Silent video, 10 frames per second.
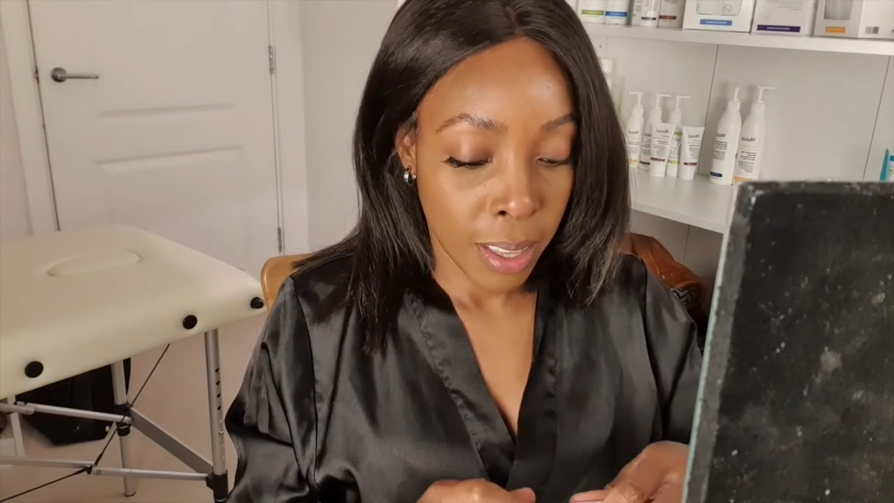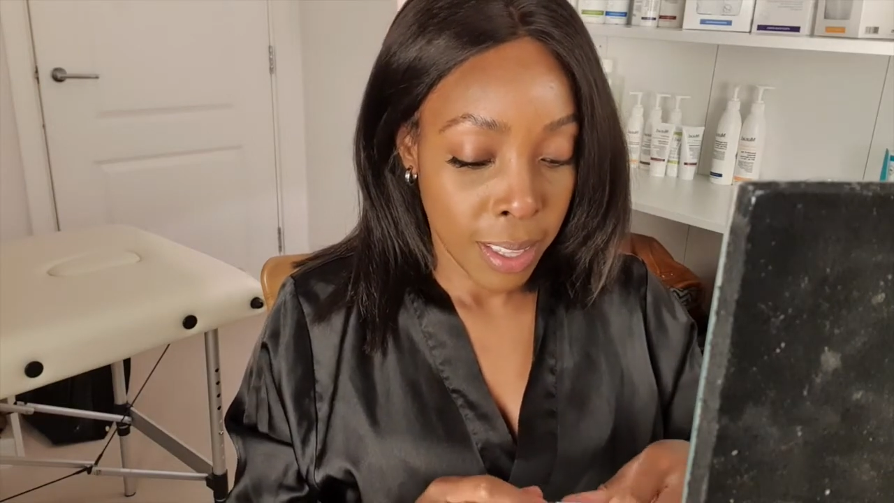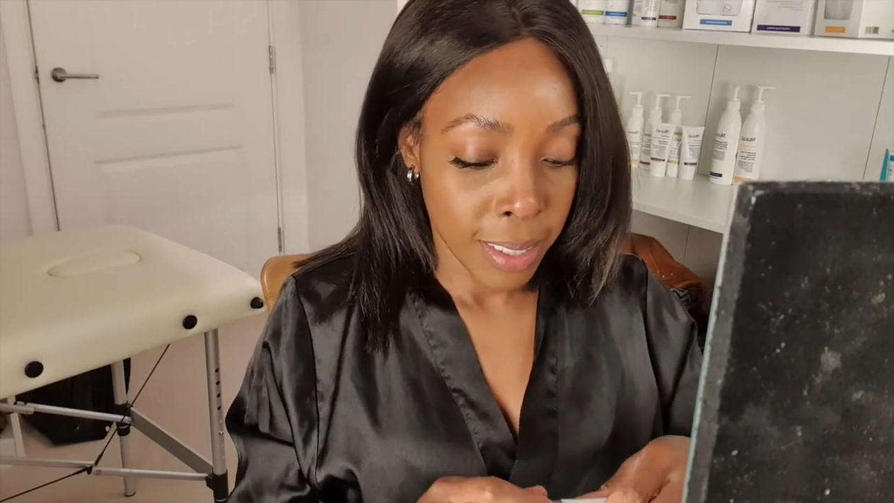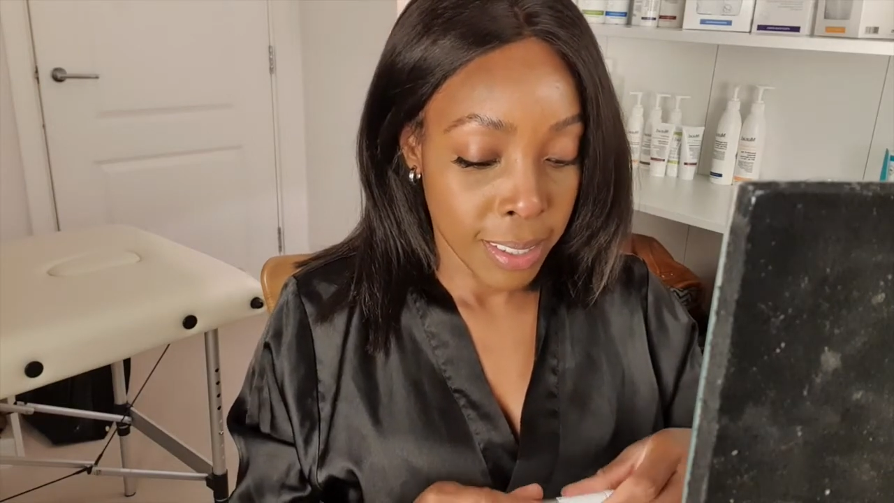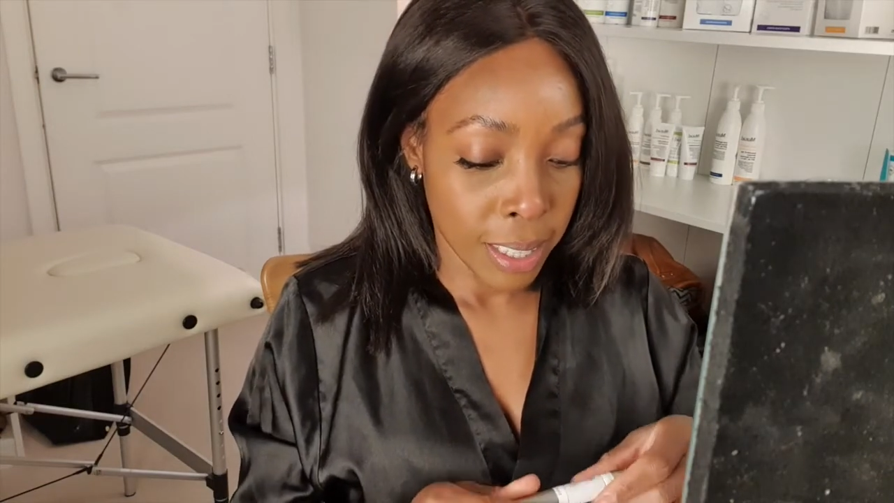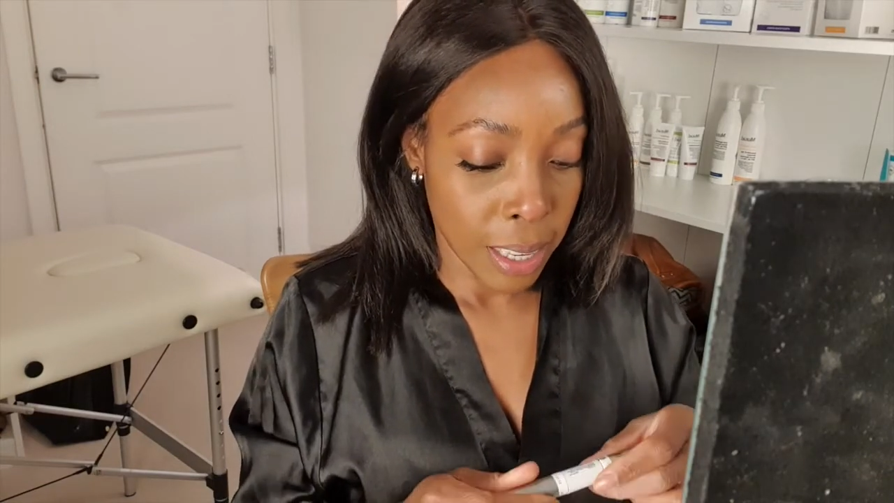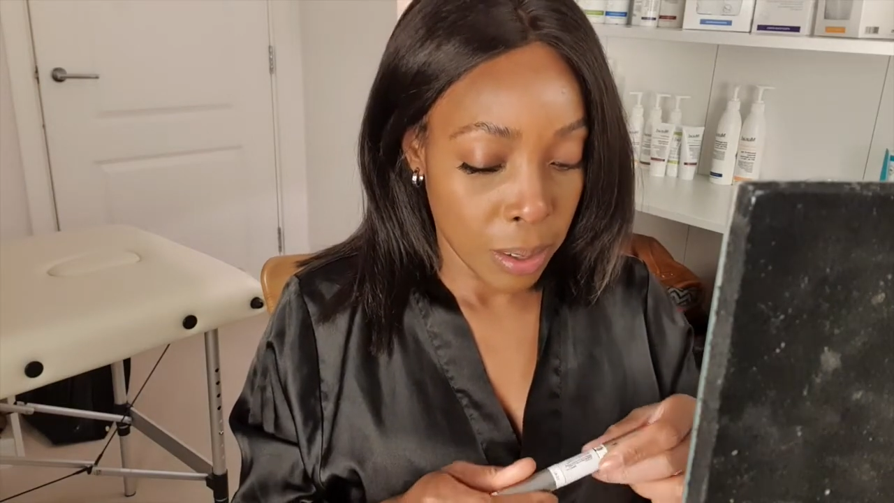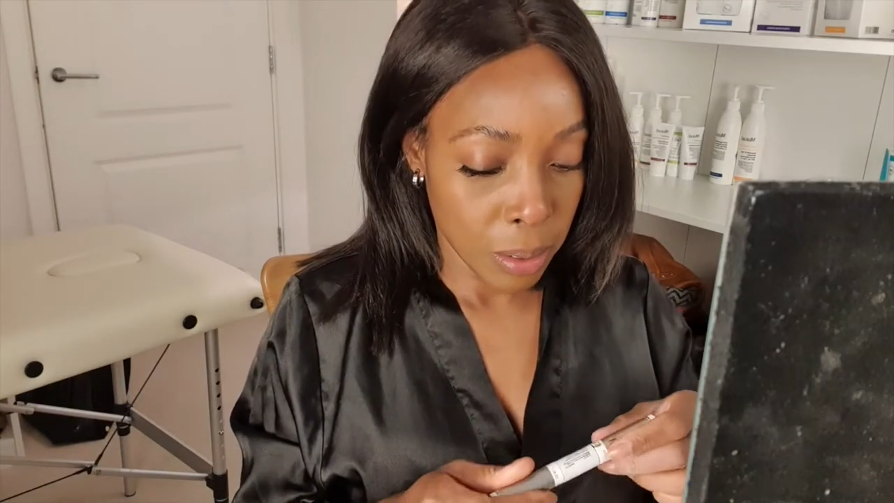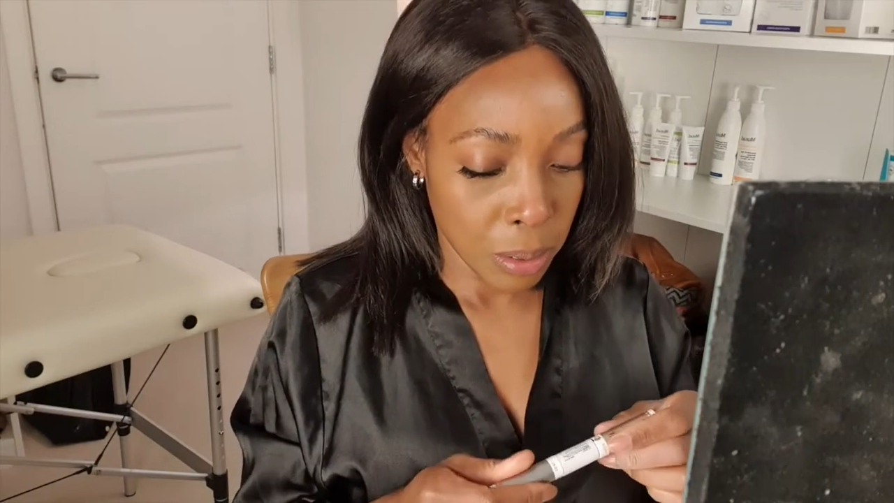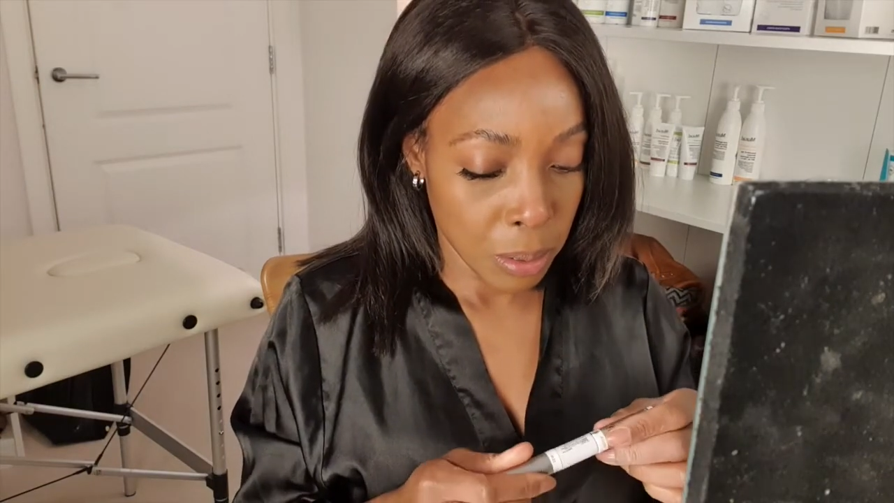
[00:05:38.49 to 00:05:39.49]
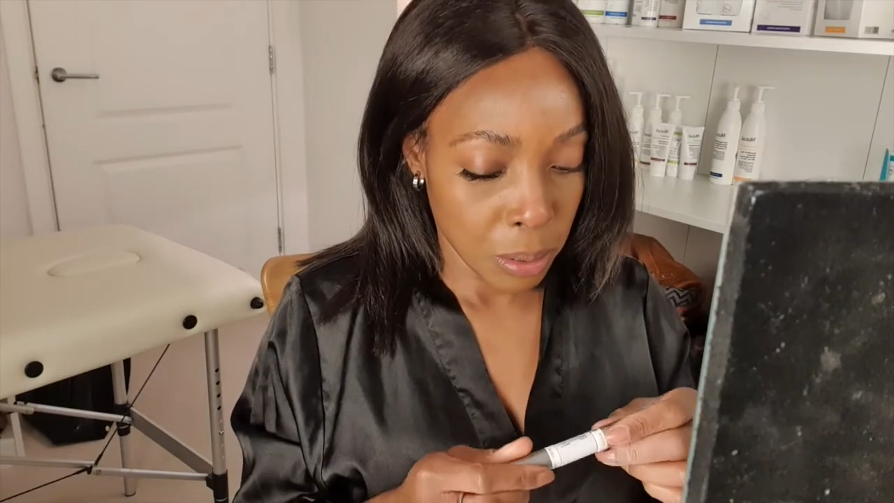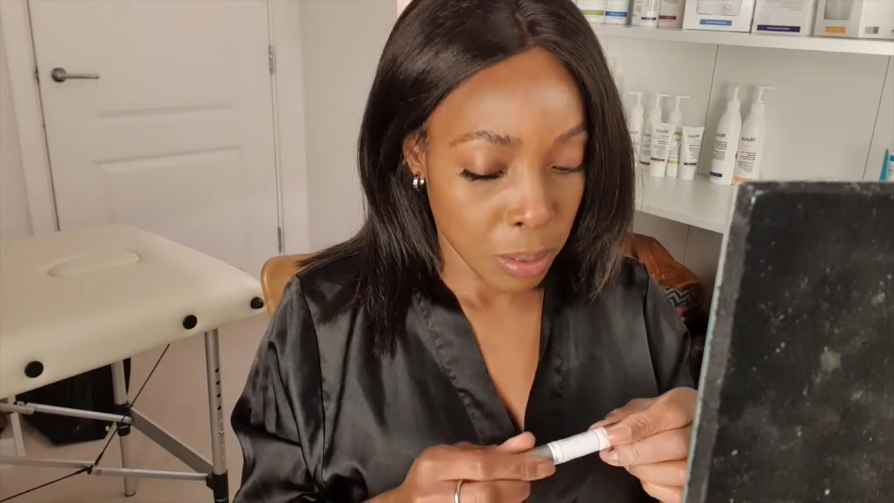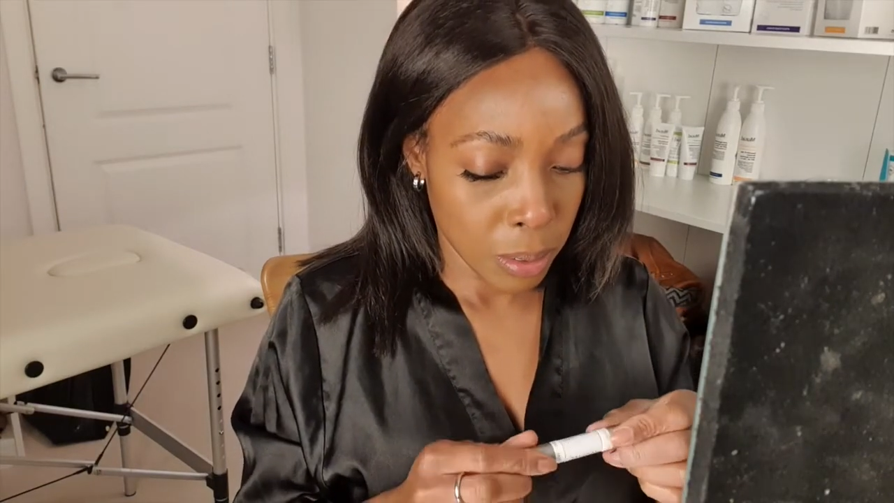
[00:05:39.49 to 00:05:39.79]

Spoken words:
seal, oh.